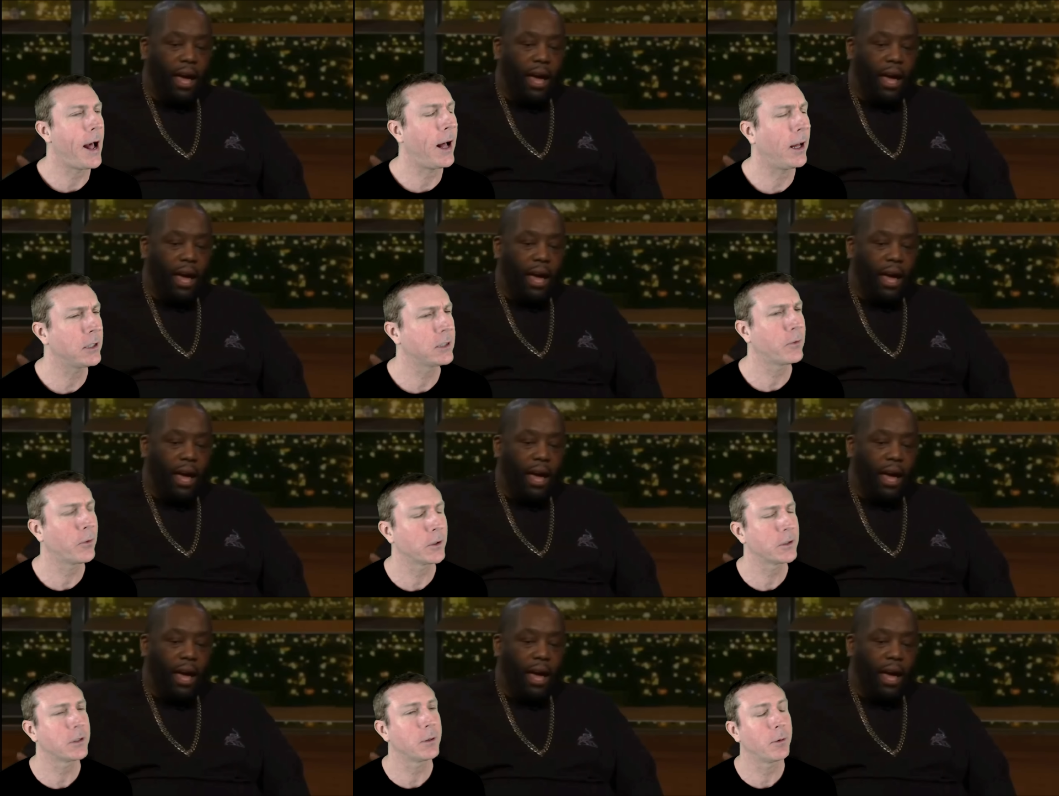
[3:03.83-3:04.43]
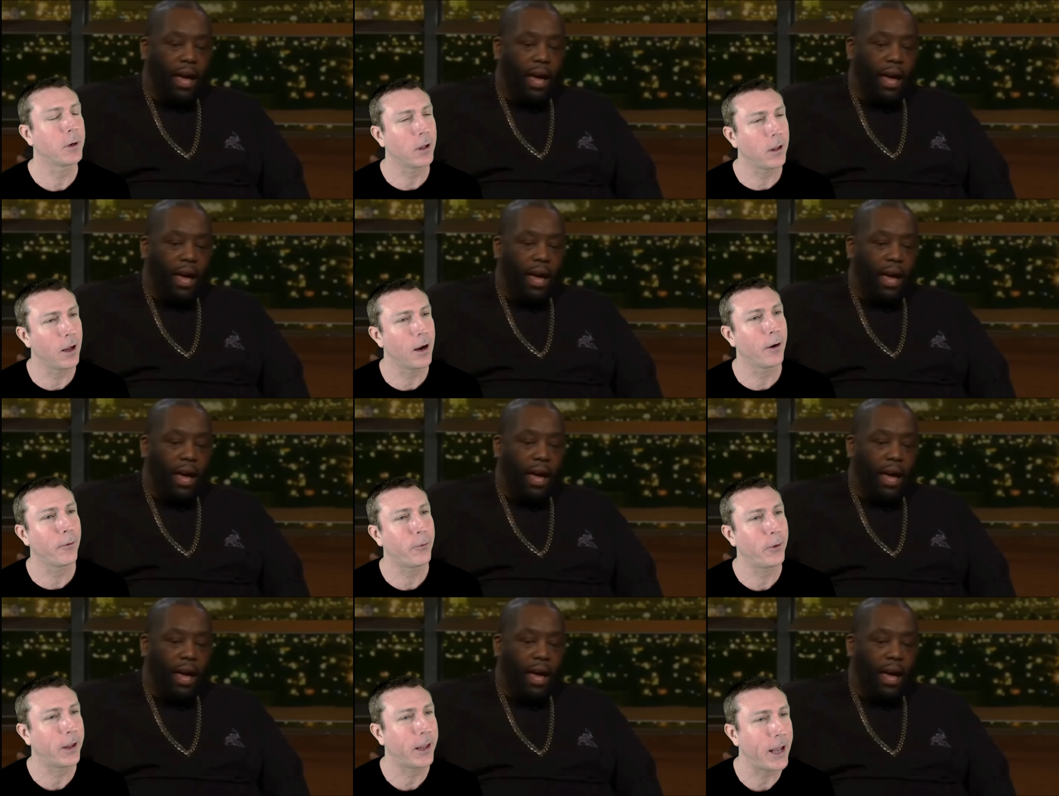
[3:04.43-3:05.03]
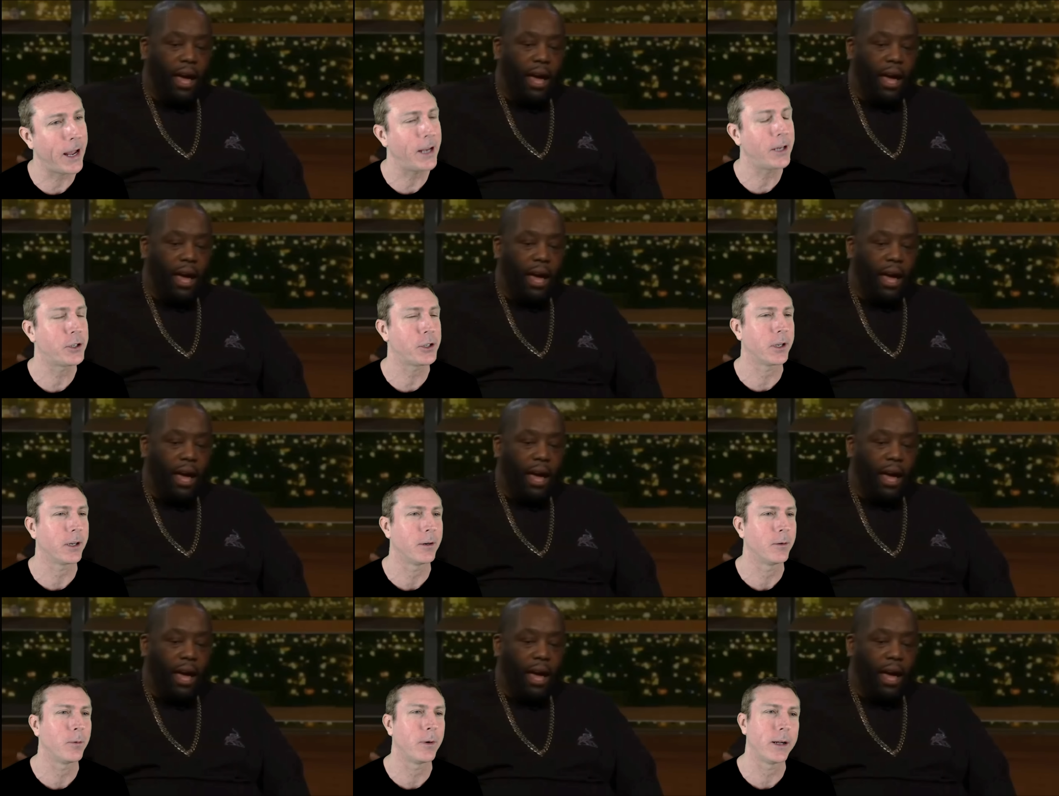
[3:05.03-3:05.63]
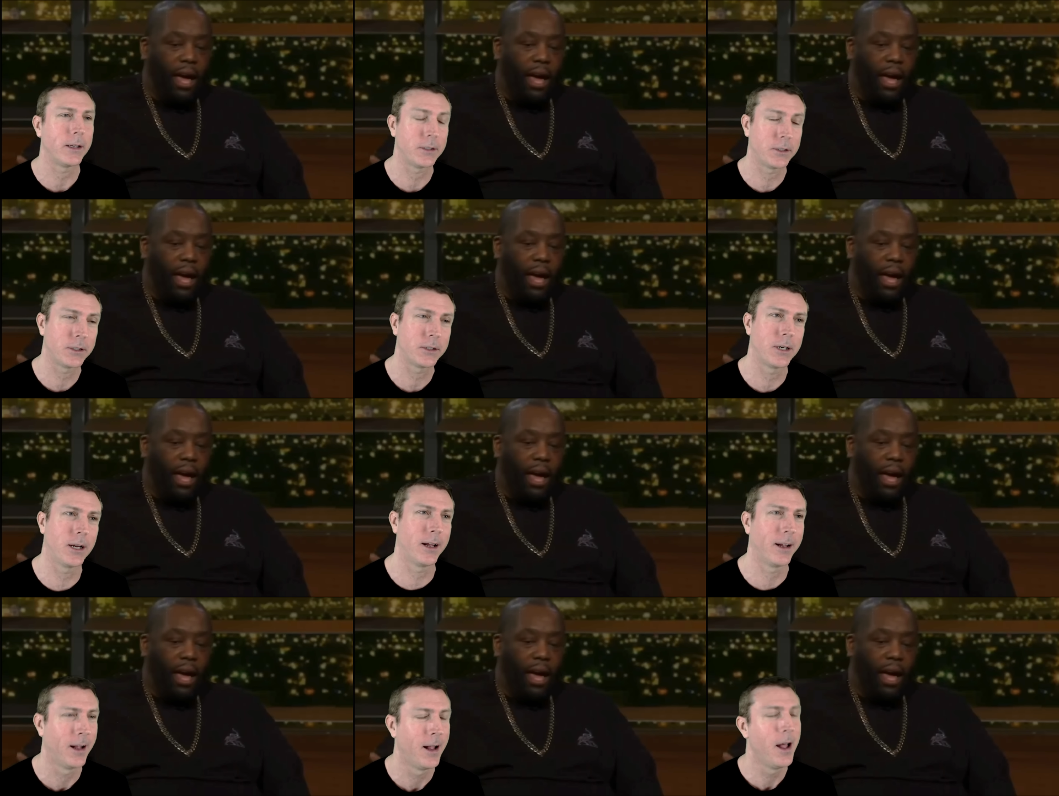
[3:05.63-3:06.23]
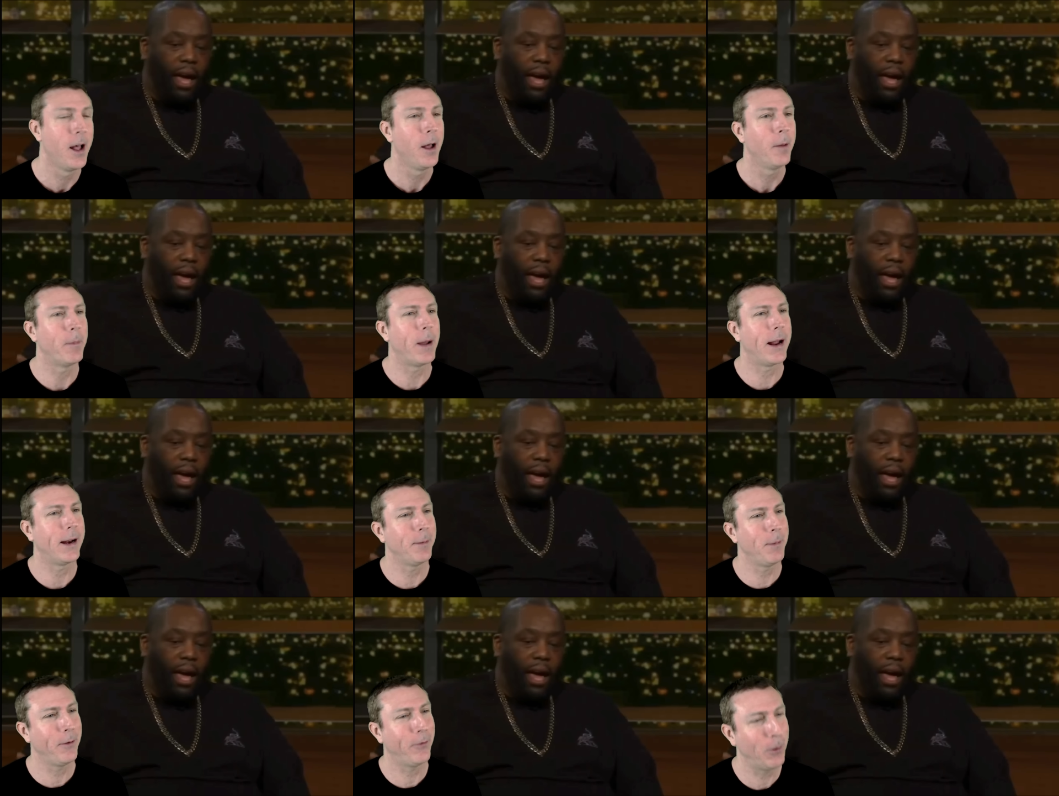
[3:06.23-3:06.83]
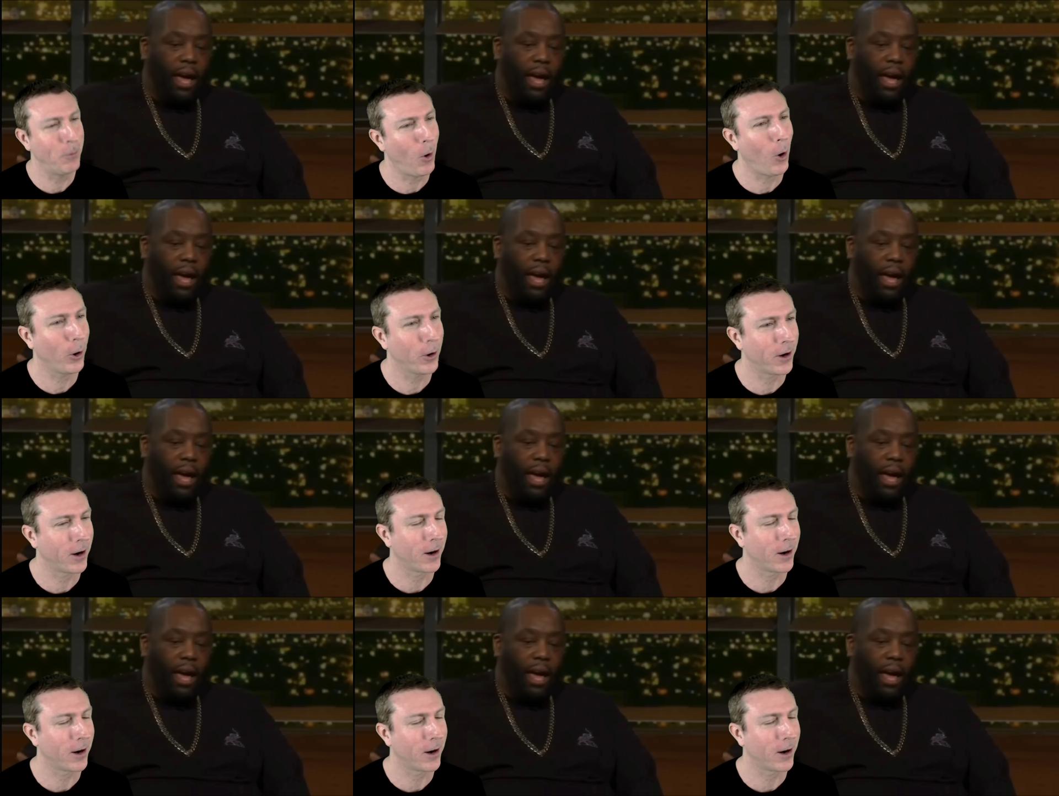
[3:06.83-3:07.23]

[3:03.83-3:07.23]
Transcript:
Speaker 1: asked for some clarification, which made him even more